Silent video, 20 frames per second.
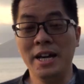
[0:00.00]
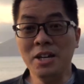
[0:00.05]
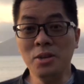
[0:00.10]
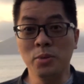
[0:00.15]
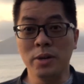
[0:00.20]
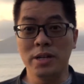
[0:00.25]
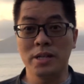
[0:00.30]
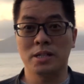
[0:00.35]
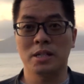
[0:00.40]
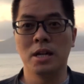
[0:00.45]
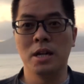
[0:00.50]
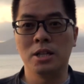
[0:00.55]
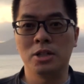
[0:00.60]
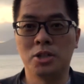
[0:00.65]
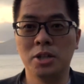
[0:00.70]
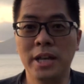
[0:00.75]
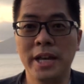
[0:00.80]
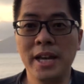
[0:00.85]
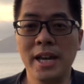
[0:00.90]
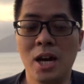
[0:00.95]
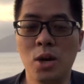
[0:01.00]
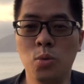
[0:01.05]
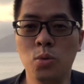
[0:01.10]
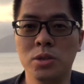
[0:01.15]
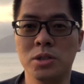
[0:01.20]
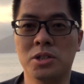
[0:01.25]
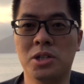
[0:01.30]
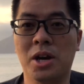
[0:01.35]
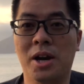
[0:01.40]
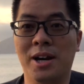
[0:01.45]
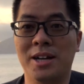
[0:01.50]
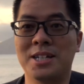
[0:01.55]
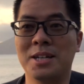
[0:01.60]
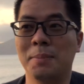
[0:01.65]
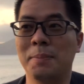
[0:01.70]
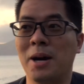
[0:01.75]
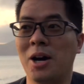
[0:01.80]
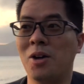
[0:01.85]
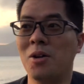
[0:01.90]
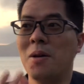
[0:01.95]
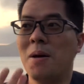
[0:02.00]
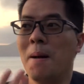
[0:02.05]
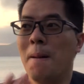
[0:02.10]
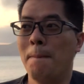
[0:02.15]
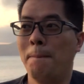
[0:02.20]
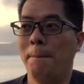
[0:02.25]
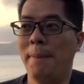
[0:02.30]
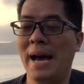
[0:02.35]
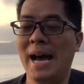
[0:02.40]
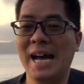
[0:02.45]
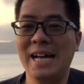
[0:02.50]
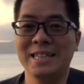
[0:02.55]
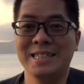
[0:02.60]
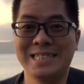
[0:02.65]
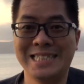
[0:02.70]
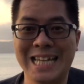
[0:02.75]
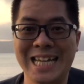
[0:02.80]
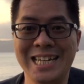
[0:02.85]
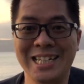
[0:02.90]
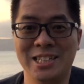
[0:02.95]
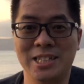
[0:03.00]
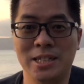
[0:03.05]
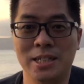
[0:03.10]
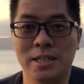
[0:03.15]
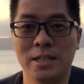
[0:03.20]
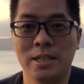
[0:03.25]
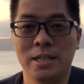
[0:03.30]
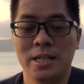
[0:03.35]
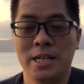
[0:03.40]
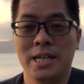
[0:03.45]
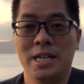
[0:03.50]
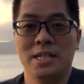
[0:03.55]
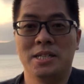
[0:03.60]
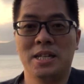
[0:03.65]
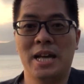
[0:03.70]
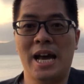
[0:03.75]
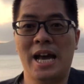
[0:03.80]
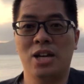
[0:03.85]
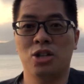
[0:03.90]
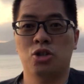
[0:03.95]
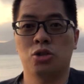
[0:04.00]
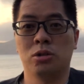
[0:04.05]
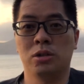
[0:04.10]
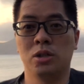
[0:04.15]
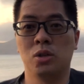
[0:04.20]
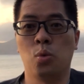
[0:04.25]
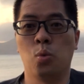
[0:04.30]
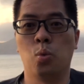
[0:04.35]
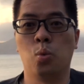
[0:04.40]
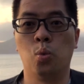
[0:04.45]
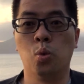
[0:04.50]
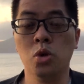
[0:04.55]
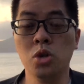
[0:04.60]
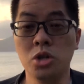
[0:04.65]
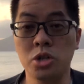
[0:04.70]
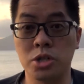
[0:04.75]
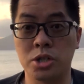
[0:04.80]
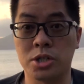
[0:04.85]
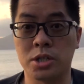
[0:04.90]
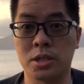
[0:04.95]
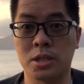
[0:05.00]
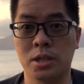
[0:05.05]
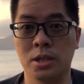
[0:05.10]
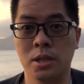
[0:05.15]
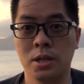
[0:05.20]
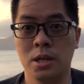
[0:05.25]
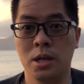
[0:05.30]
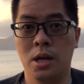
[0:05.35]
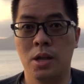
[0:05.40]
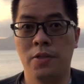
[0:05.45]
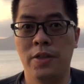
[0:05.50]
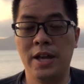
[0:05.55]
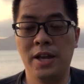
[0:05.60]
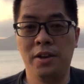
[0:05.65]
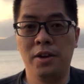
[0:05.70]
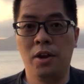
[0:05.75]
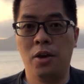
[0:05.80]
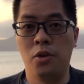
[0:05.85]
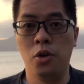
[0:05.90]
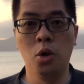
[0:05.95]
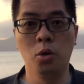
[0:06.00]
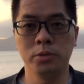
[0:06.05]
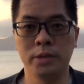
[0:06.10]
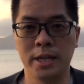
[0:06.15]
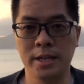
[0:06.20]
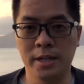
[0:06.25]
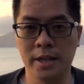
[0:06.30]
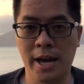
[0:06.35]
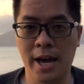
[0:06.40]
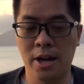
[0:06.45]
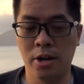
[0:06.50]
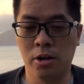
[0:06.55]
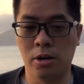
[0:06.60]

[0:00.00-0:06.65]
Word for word: Anyways, today I want to talk about bad data is actually worse than no data at